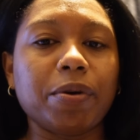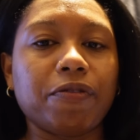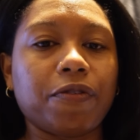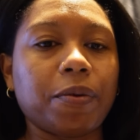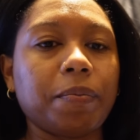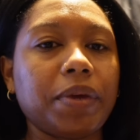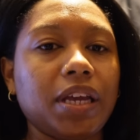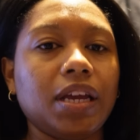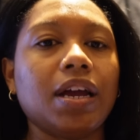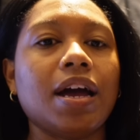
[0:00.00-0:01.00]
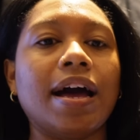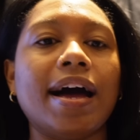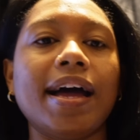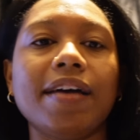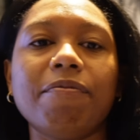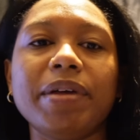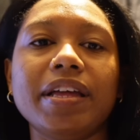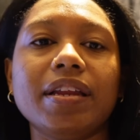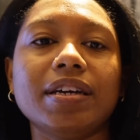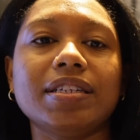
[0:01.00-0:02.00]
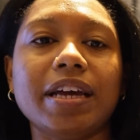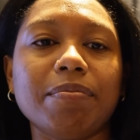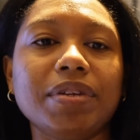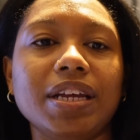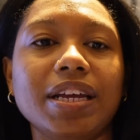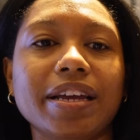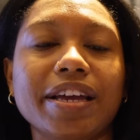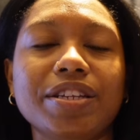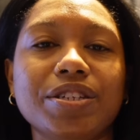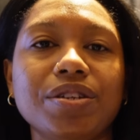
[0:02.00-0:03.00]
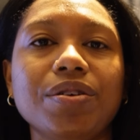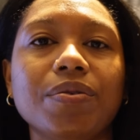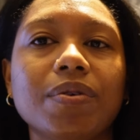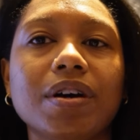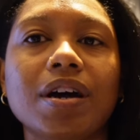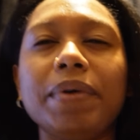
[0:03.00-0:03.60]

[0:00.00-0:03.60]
But for me, I have been attempting to